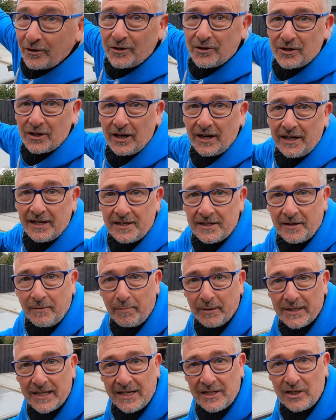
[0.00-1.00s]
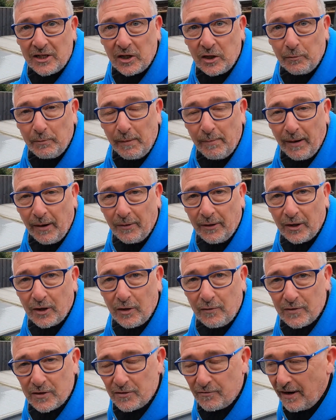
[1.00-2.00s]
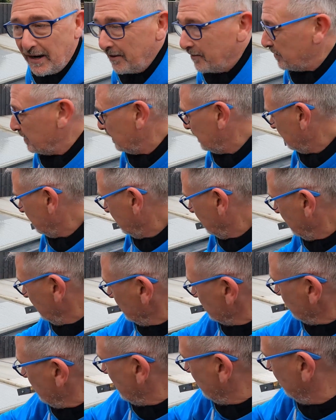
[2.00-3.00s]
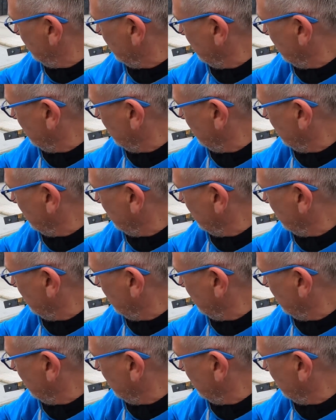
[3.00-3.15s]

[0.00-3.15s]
the other side, and potentially could be blowing the covers around. So I